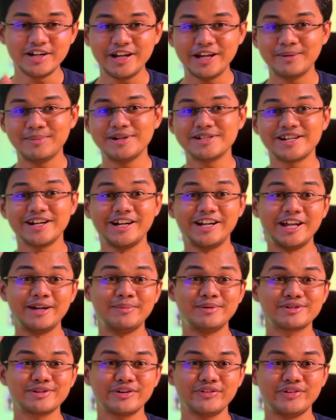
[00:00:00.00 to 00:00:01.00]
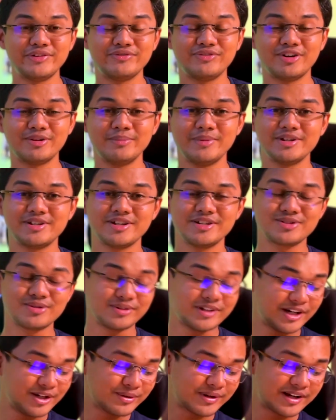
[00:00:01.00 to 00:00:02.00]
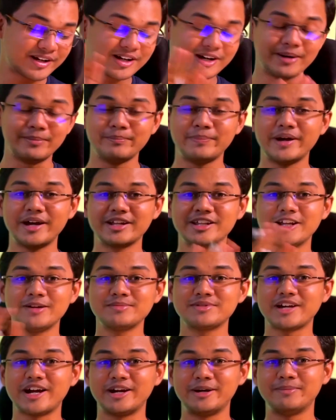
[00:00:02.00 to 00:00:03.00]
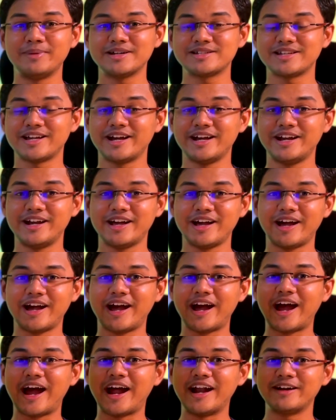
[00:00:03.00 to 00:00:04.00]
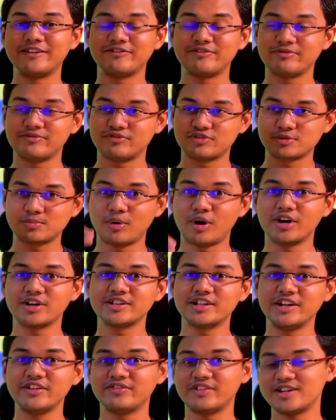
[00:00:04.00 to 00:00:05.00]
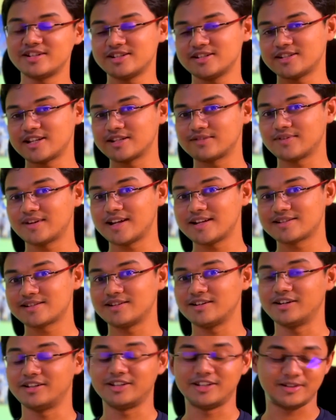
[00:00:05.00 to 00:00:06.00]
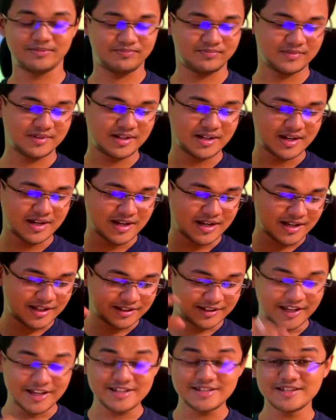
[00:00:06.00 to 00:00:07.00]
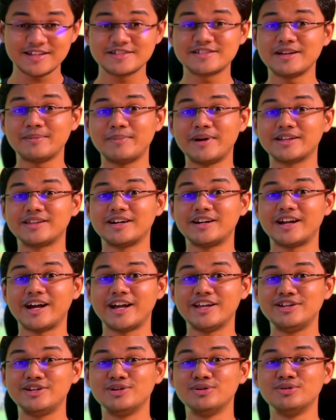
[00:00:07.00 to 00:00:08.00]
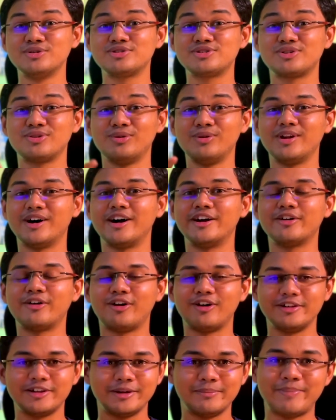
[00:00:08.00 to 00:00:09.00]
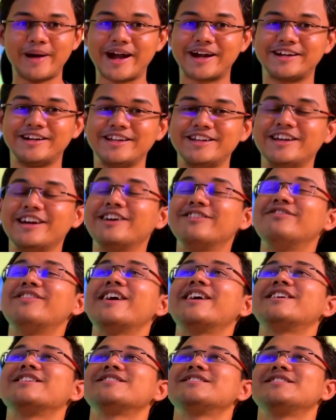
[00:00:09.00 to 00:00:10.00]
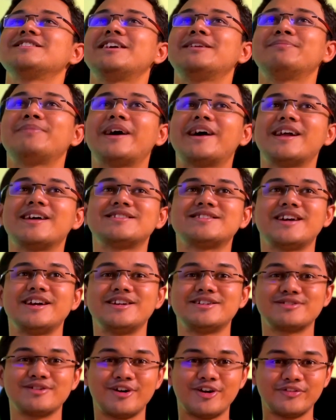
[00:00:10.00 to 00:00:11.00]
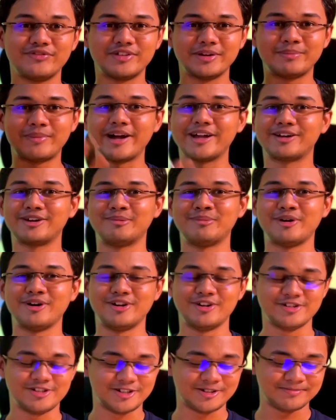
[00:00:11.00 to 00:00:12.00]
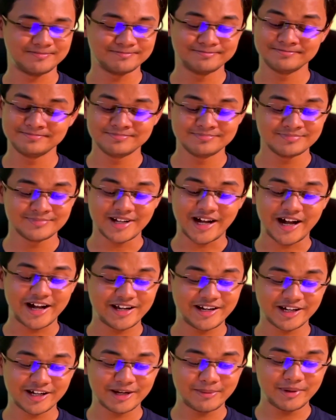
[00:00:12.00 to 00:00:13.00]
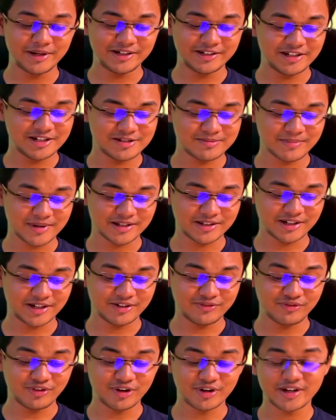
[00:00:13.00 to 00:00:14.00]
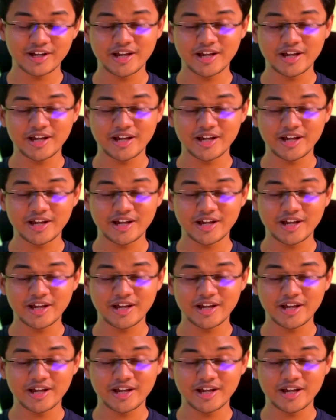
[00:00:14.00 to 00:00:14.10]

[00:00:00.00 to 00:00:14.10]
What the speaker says: tables and tables of information so that you can compare them side by side and spot the differences as well as learn them. This is the method I used to learn all the bacteria, viruses, and parasites of the microbiology. I recommend this method for